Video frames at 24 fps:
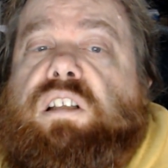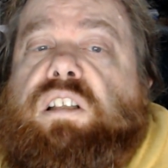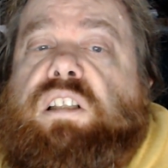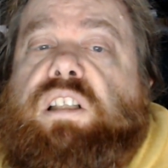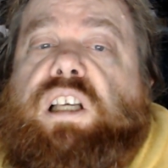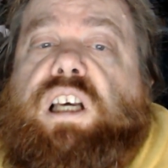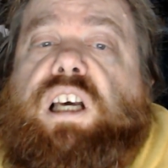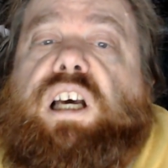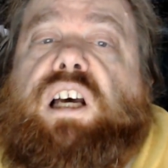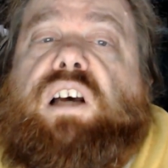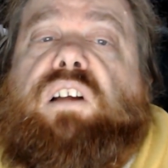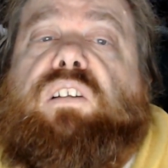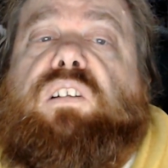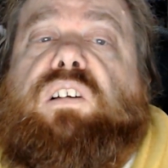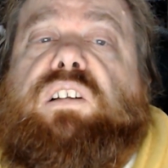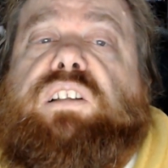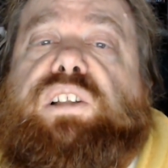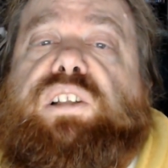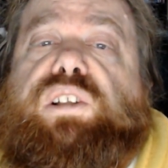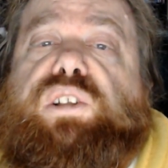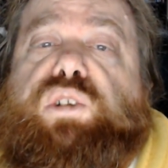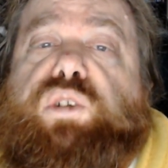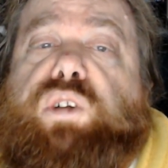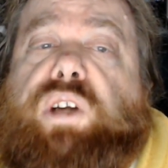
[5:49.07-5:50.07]
I like
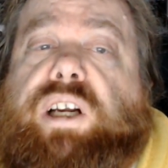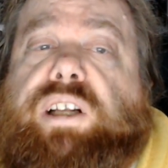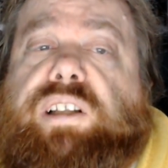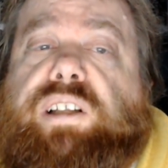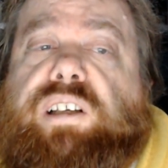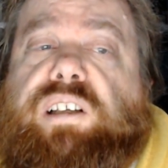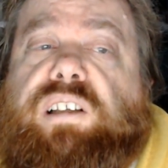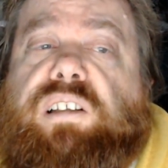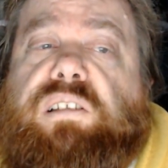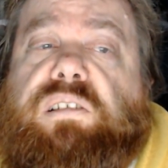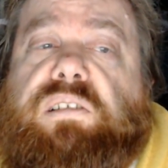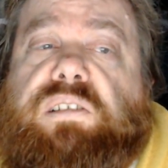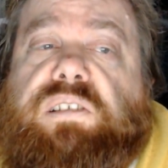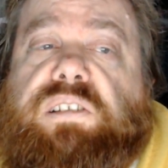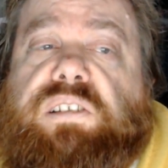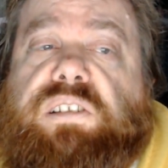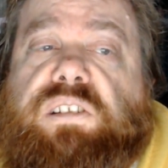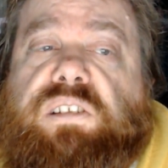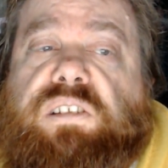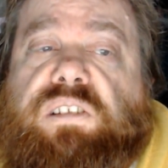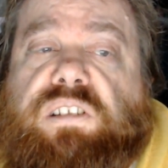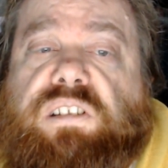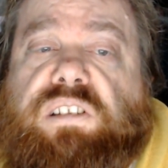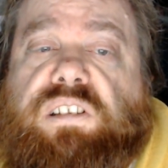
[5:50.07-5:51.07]
the directing,
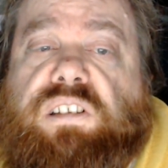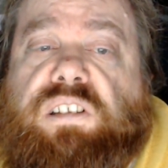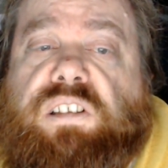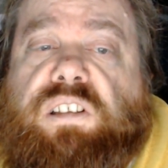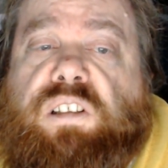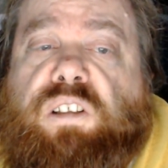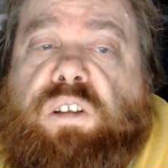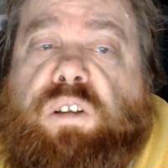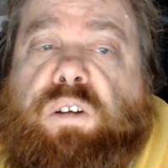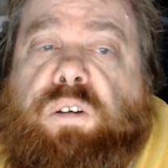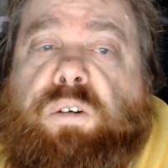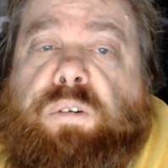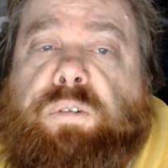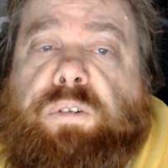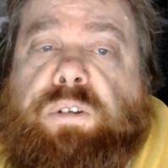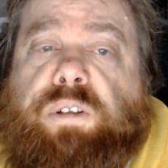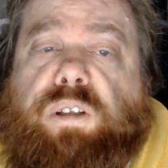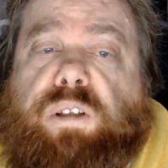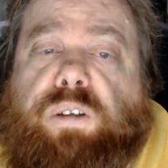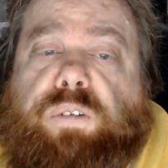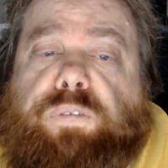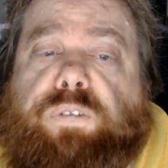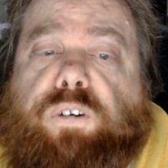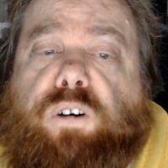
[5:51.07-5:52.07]
you
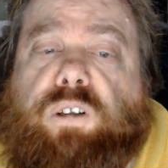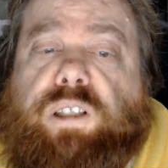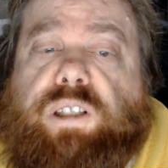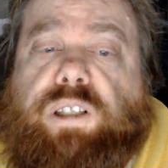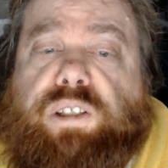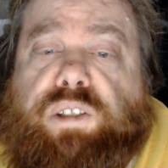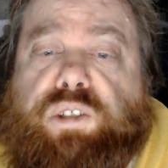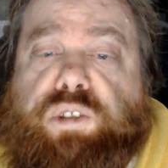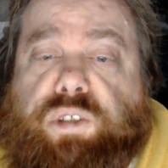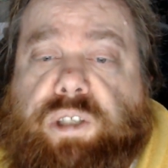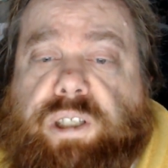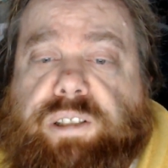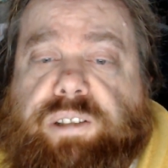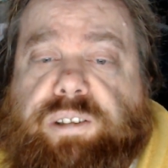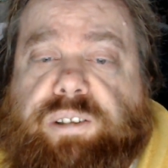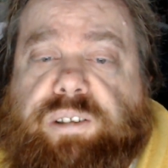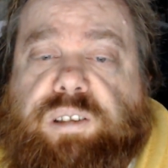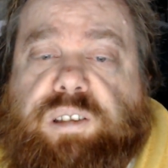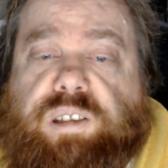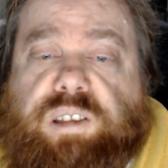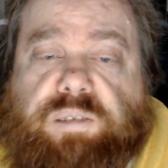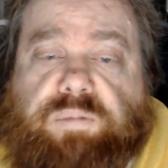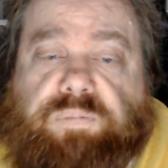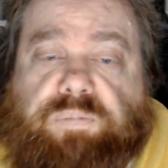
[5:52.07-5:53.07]
know, find the
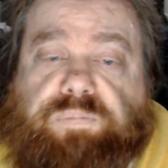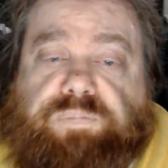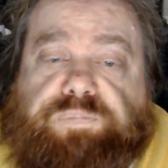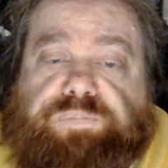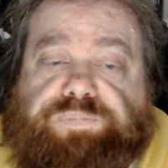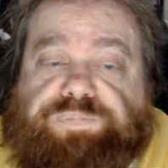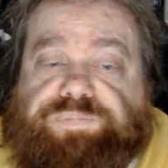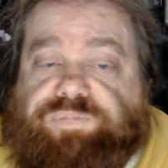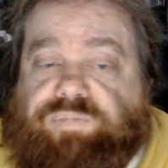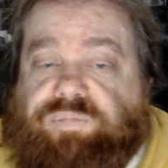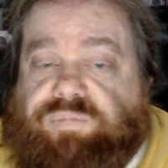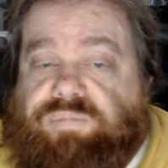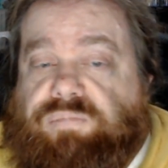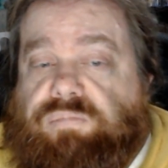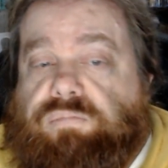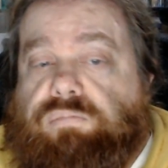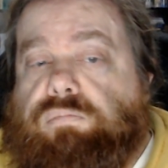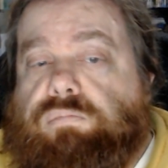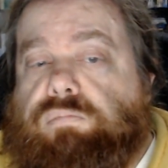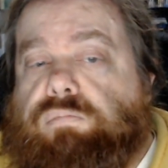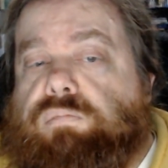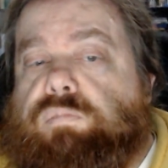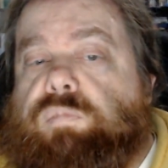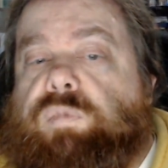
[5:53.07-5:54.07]
directors,
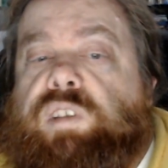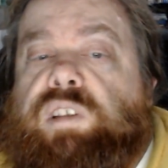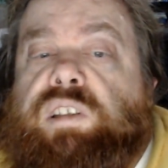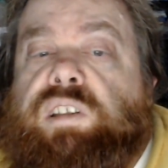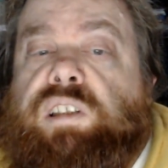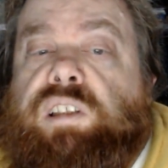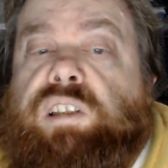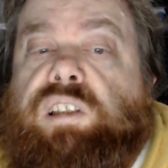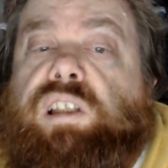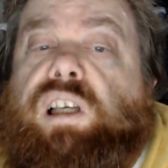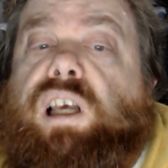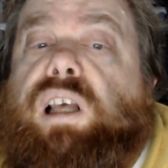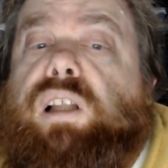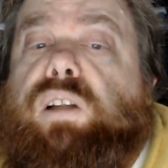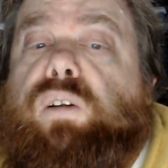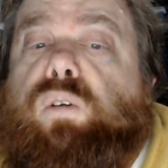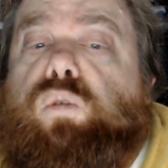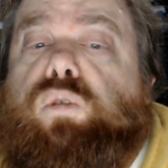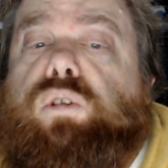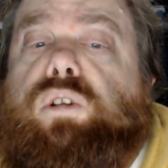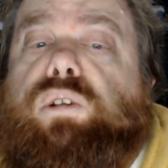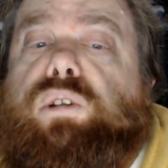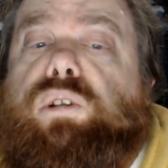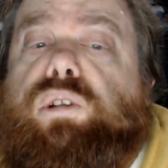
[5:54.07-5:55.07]
and
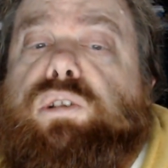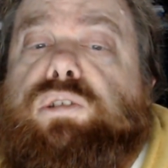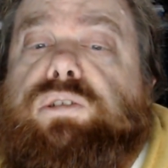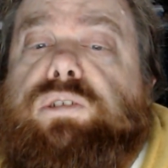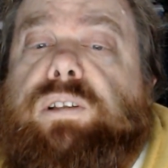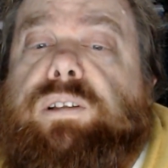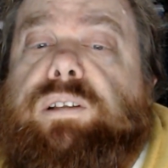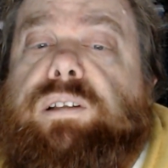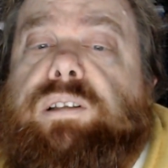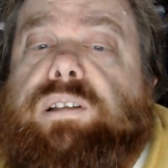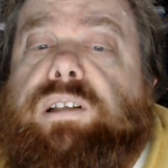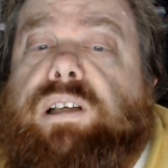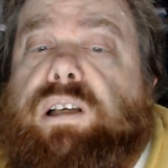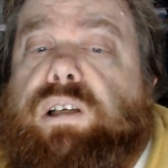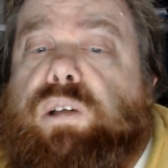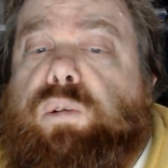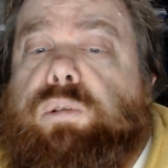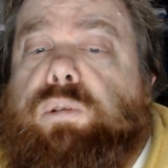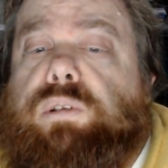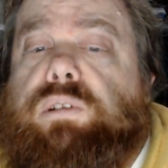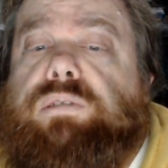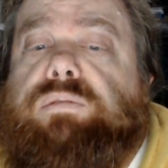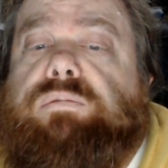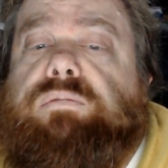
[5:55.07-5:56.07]
also the writers as
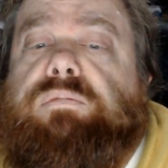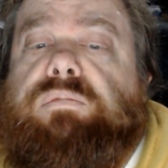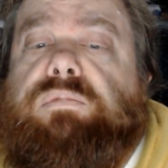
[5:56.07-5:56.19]
well.